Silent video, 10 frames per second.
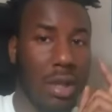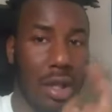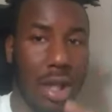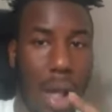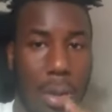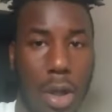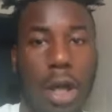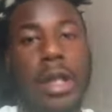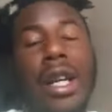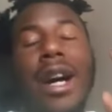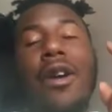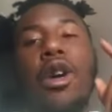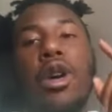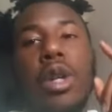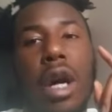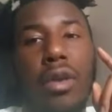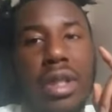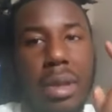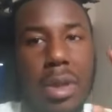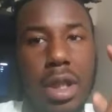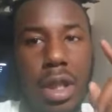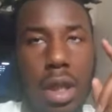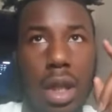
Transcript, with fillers: This time, y'all, y'all, y'all will see me